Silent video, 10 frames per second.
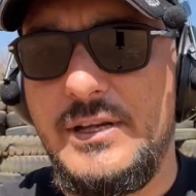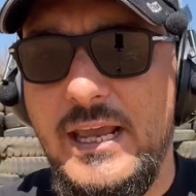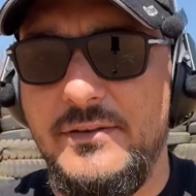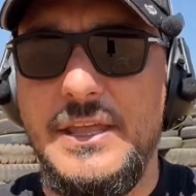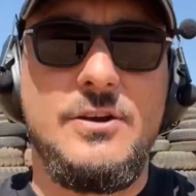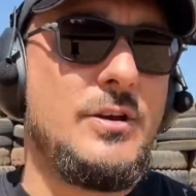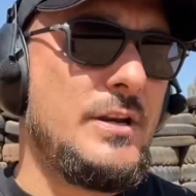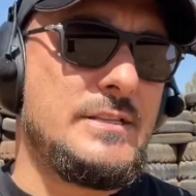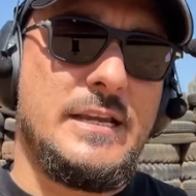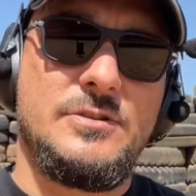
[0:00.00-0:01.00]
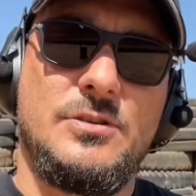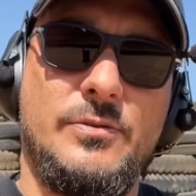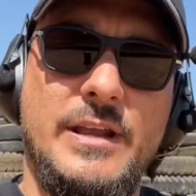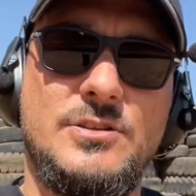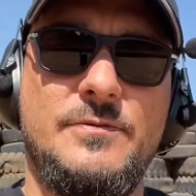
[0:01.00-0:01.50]
Okay, then you're going to take it to the
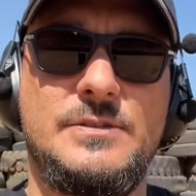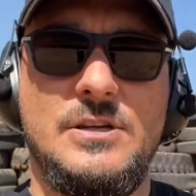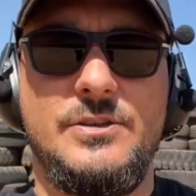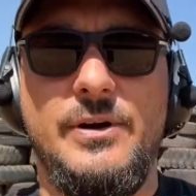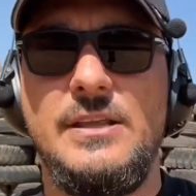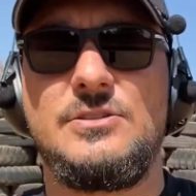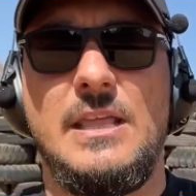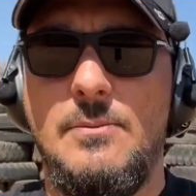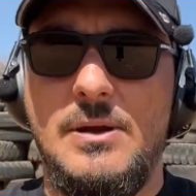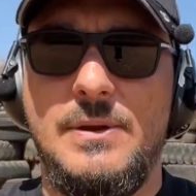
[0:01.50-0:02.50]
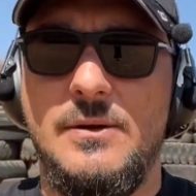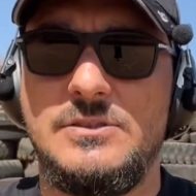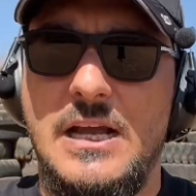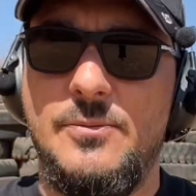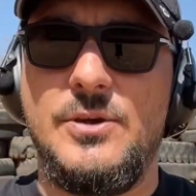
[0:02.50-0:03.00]
range officer on the range. They might be able
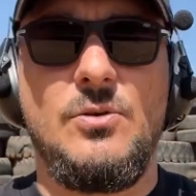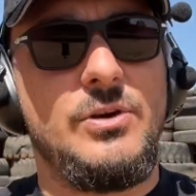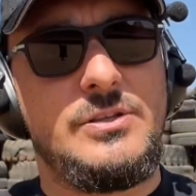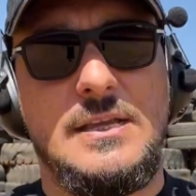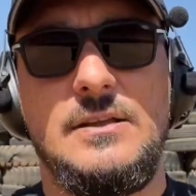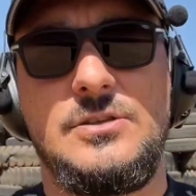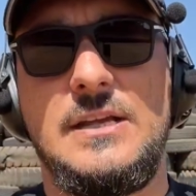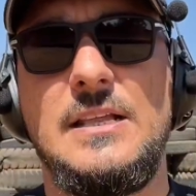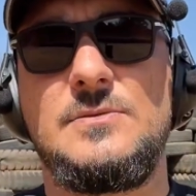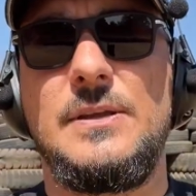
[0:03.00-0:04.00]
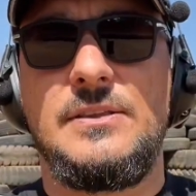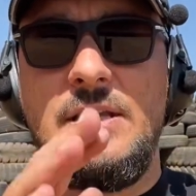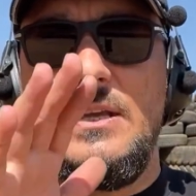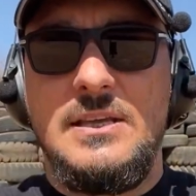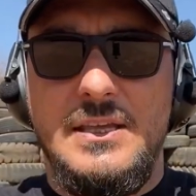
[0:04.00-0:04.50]
to help you, or you take it to a gunsmith
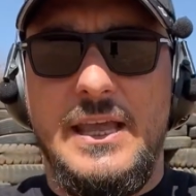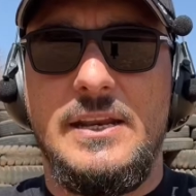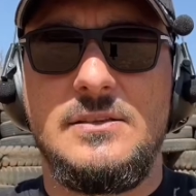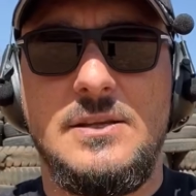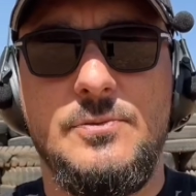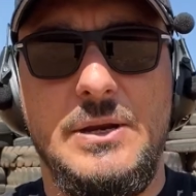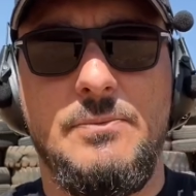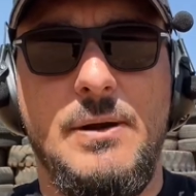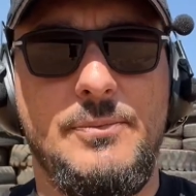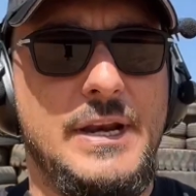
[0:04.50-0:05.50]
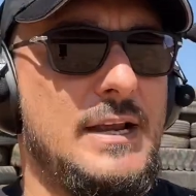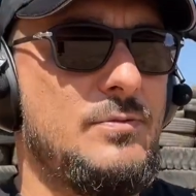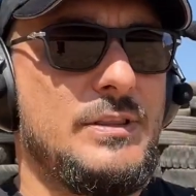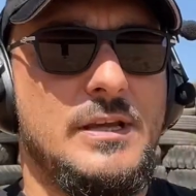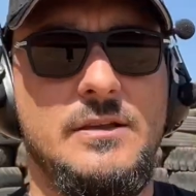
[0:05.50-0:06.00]
and he'll simply pump it out
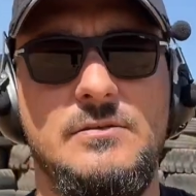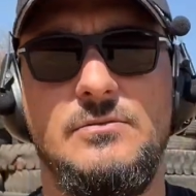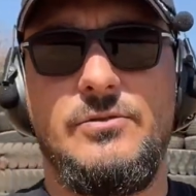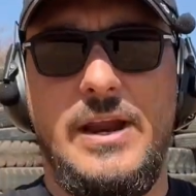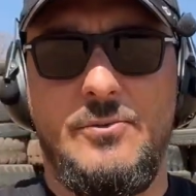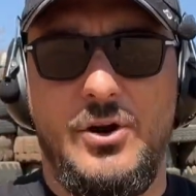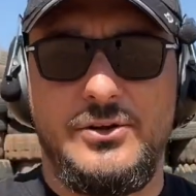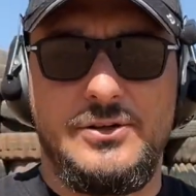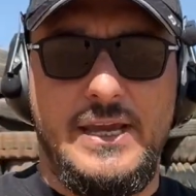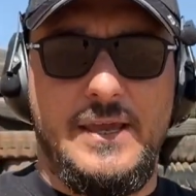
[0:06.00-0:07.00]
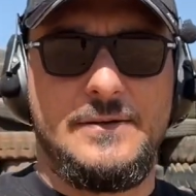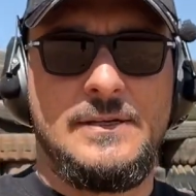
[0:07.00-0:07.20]
with a ramrod. Okay.